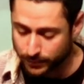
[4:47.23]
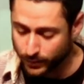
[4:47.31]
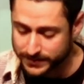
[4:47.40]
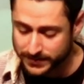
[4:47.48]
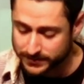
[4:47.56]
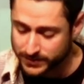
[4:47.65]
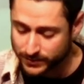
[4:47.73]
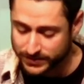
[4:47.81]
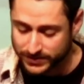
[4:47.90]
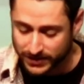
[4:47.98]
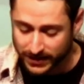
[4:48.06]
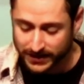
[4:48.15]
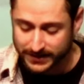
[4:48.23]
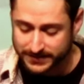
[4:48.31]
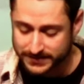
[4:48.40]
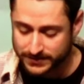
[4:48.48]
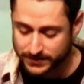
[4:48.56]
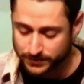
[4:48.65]
appoint them to his
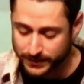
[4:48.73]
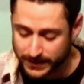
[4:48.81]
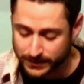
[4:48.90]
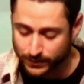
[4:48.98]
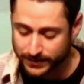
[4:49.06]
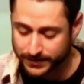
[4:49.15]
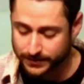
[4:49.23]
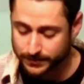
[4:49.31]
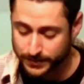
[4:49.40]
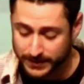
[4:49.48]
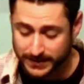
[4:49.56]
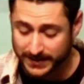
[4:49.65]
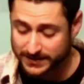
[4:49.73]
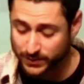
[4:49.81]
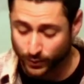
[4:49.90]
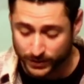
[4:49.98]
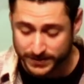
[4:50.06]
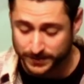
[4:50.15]
chariots and to be with be his
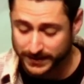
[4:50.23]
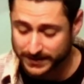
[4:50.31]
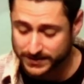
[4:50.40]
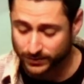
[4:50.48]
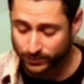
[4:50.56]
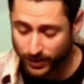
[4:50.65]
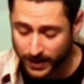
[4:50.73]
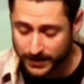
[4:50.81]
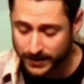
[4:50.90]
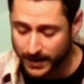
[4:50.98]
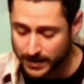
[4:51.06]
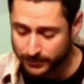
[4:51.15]
horsemen and to run